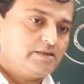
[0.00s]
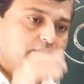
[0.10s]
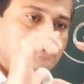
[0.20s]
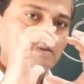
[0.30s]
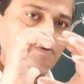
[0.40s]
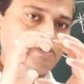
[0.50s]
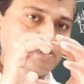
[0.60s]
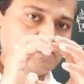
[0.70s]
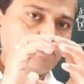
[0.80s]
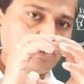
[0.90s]
Suppose this
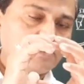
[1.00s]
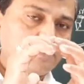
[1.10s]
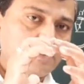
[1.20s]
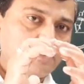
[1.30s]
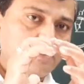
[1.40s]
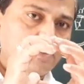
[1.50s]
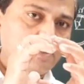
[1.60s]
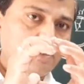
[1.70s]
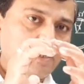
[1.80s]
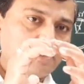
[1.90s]
is small sphere
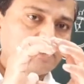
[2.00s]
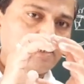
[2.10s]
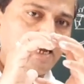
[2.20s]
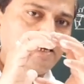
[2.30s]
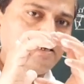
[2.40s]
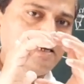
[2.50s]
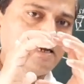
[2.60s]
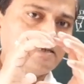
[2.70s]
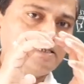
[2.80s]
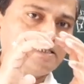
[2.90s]
and slightly
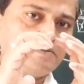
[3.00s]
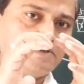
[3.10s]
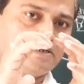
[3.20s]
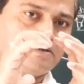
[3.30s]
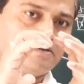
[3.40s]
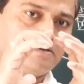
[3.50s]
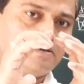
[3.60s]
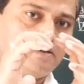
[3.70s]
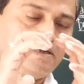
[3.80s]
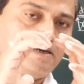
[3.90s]
larger sphere.
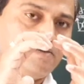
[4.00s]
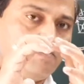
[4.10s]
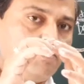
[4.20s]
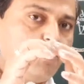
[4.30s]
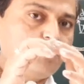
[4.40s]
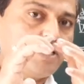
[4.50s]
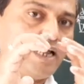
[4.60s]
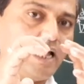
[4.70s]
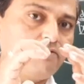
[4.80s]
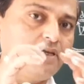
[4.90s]
Both are
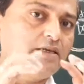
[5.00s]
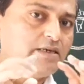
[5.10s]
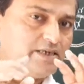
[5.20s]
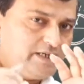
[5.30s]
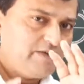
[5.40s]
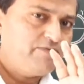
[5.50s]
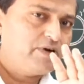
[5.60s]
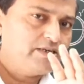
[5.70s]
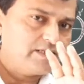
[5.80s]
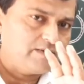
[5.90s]
having
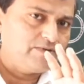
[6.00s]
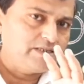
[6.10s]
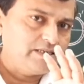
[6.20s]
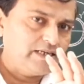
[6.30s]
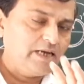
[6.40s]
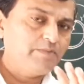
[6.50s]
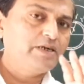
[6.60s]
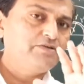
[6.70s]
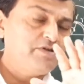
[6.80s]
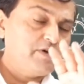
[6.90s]
different surface area,
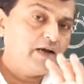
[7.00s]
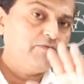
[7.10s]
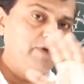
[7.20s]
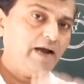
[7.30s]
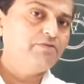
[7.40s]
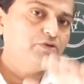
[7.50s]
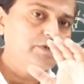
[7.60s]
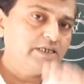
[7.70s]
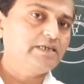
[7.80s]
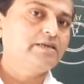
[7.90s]
but we have to
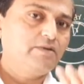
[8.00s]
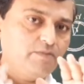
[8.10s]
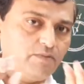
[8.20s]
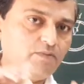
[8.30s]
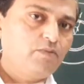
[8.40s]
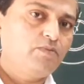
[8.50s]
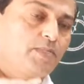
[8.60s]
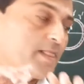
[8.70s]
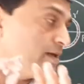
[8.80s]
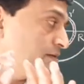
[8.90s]
treat
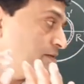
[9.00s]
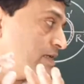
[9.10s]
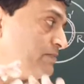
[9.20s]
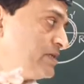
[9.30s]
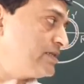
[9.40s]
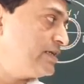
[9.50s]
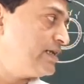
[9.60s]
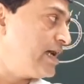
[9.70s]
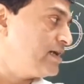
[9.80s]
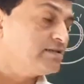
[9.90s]
surface
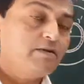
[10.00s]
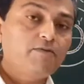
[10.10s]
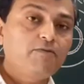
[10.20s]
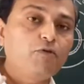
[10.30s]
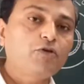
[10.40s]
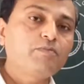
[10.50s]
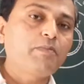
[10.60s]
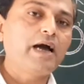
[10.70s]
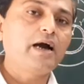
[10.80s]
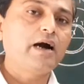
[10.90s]
area as 4
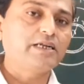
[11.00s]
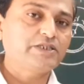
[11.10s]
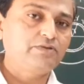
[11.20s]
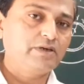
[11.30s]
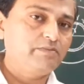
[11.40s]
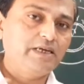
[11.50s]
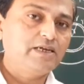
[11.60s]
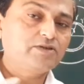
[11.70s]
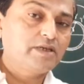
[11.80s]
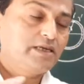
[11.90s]
pi r square,
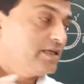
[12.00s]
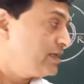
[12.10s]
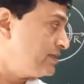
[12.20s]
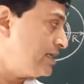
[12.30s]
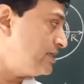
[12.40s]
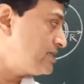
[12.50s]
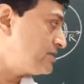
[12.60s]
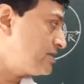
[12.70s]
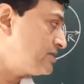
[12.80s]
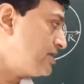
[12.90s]
because the
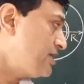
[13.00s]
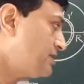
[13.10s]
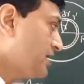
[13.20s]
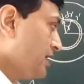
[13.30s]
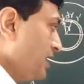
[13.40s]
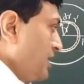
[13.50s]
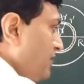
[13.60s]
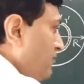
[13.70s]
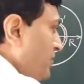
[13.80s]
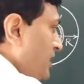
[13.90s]
distance is
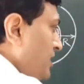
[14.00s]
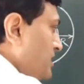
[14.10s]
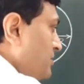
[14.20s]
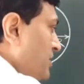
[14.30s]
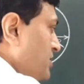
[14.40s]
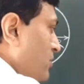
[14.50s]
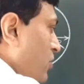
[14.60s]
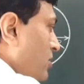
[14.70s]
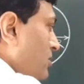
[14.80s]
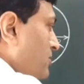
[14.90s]
infinitesimal small.